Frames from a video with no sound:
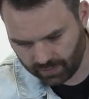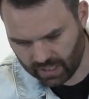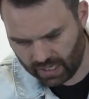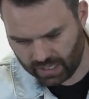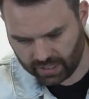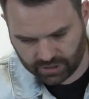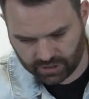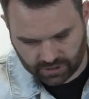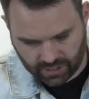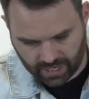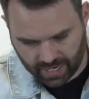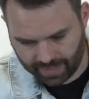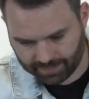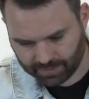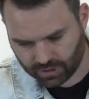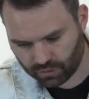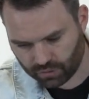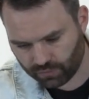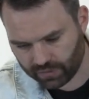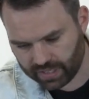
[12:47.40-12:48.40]
He stood
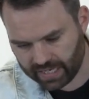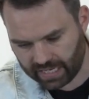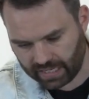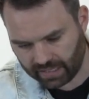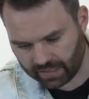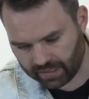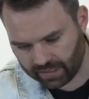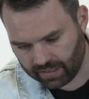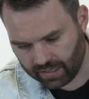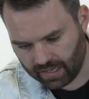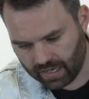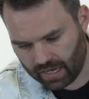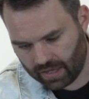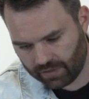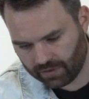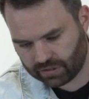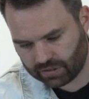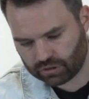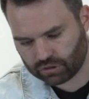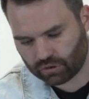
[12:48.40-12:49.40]
up to read,
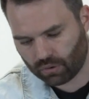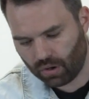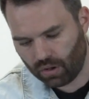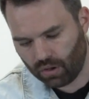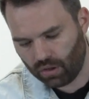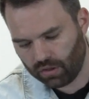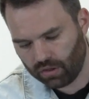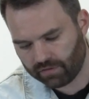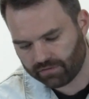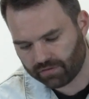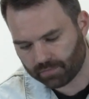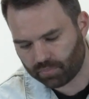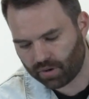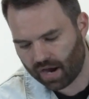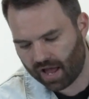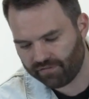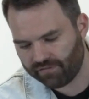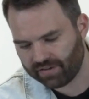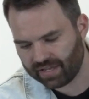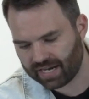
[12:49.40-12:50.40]
and the scroll of the
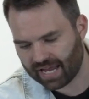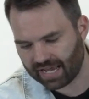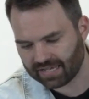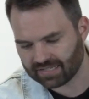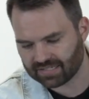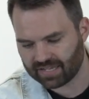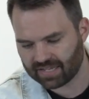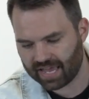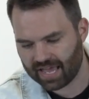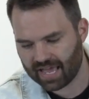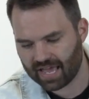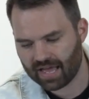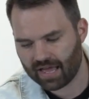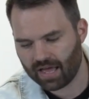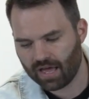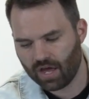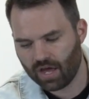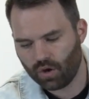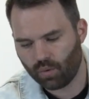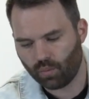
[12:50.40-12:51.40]
prophet Isaiah
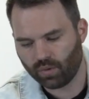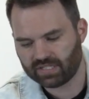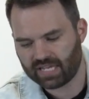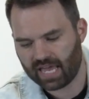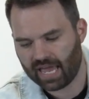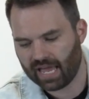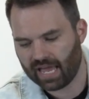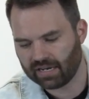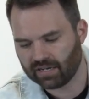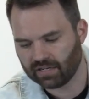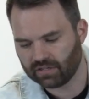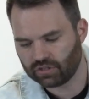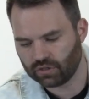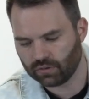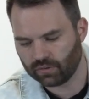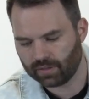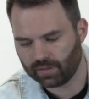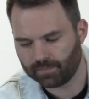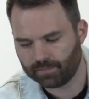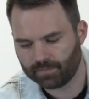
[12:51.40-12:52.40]
was handed
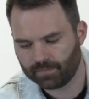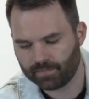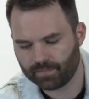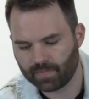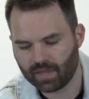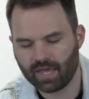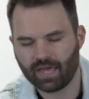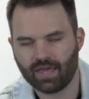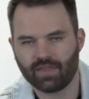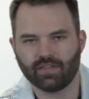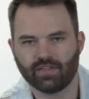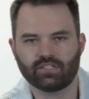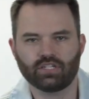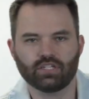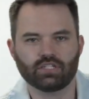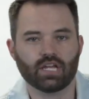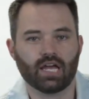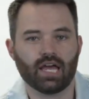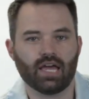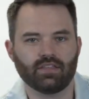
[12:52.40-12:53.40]
to him. This
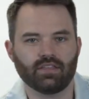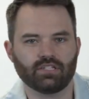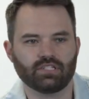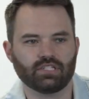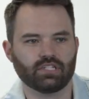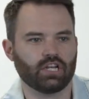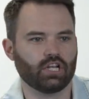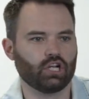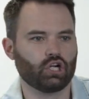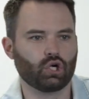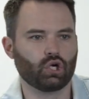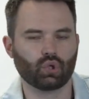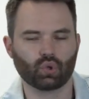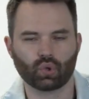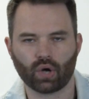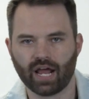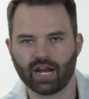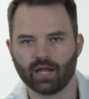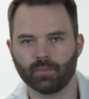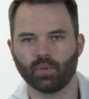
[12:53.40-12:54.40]
is an
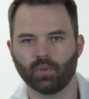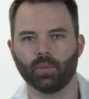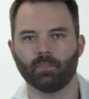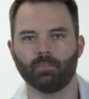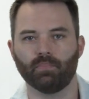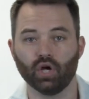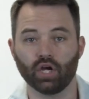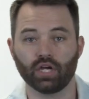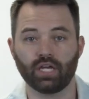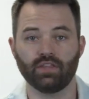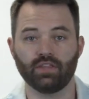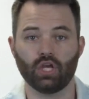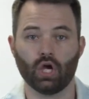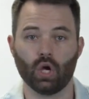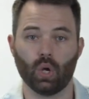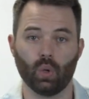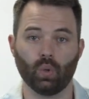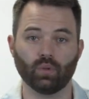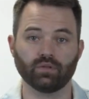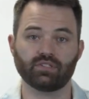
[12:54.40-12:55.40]
incredible book in the
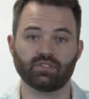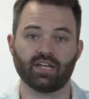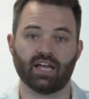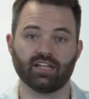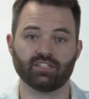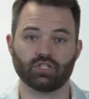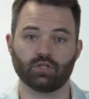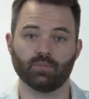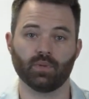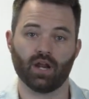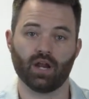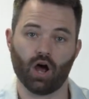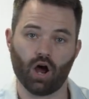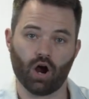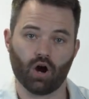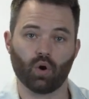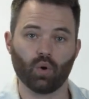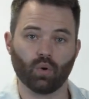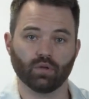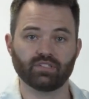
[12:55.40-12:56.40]
Old Testament.
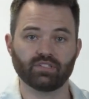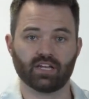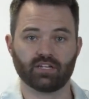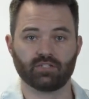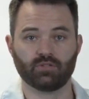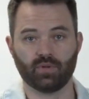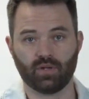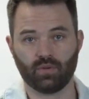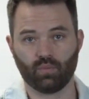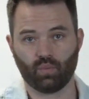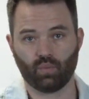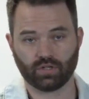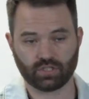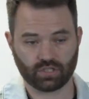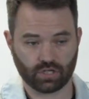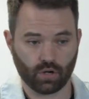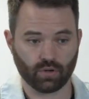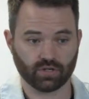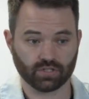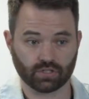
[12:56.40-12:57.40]
Our Old Testament, what's
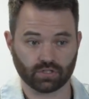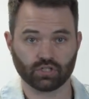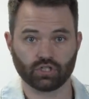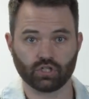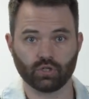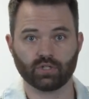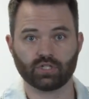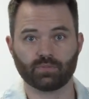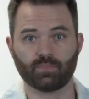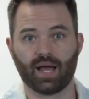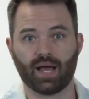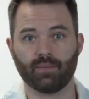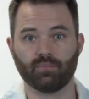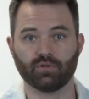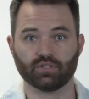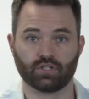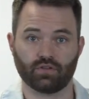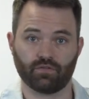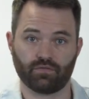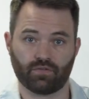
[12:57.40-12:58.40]
known as the Jewish
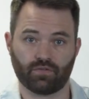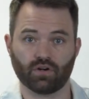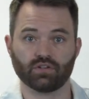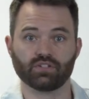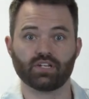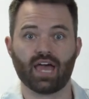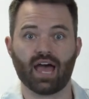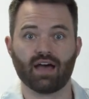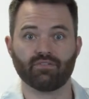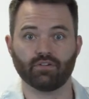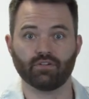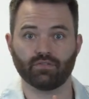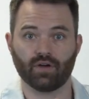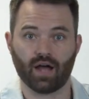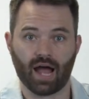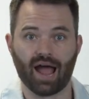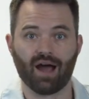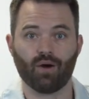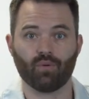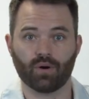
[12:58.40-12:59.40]
Bible, it's the first half of
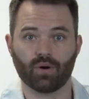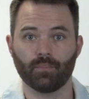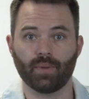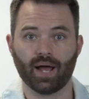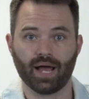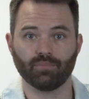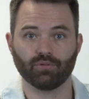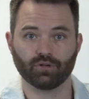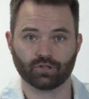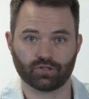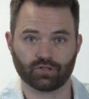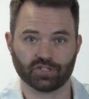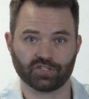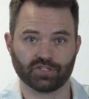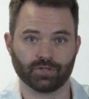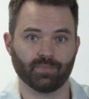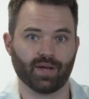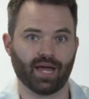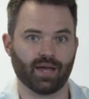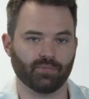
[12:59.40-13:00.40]
our Bible,
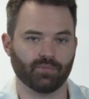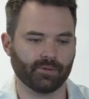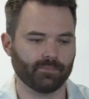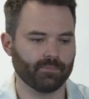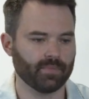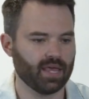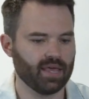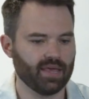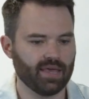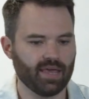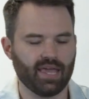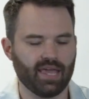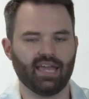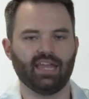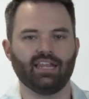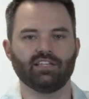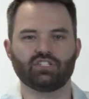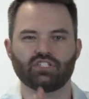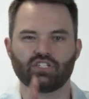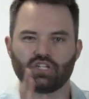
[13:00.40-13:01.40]
Christian Bible.
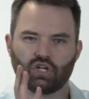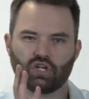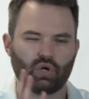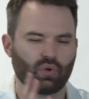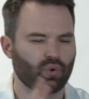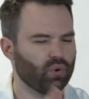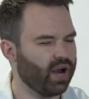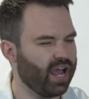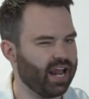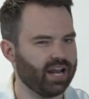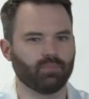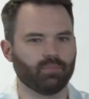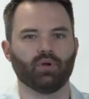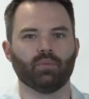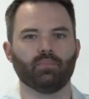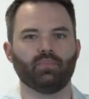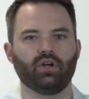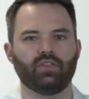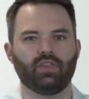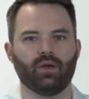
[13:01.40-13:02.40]
And it's an incredible
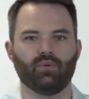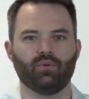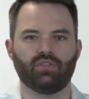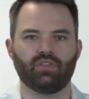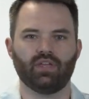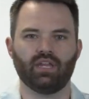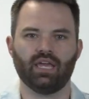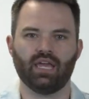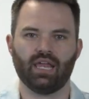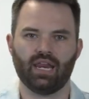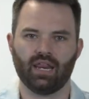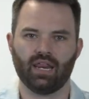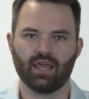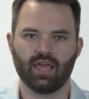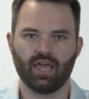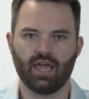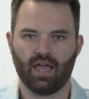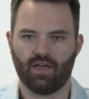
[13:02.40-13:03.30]
book that within it.